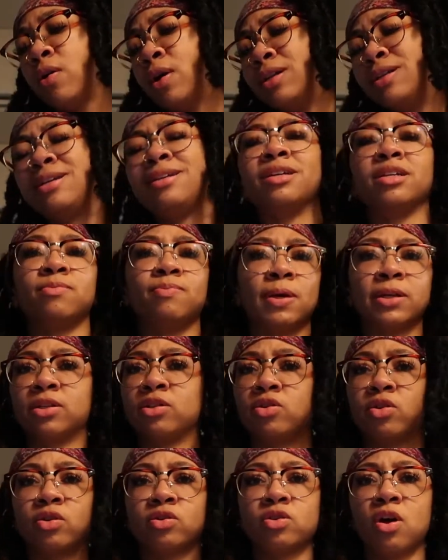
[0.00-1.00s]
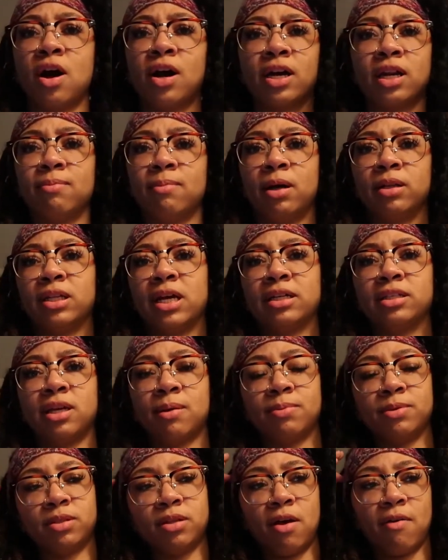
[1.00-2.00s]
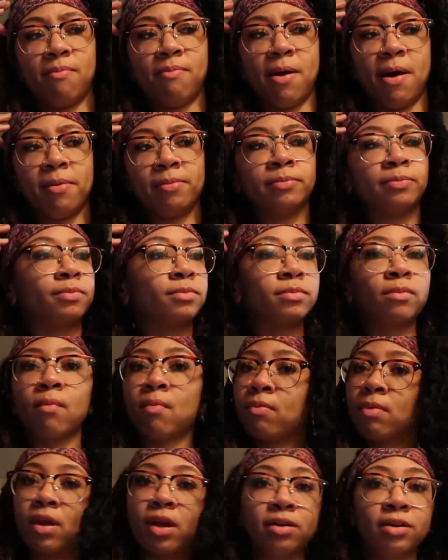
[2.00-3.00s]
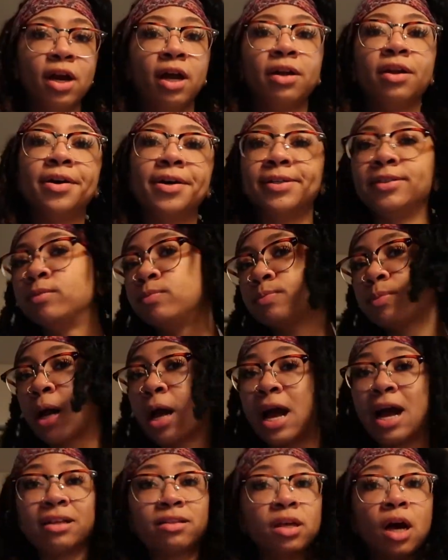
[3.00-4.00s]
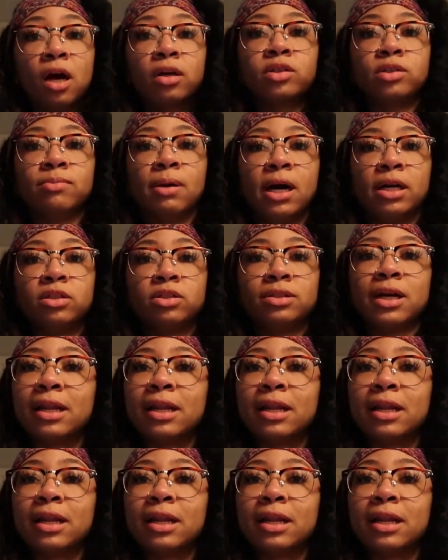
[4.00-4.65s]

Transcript: I didn't expect to start talking about that type of stuff, but y'all know I talk too much.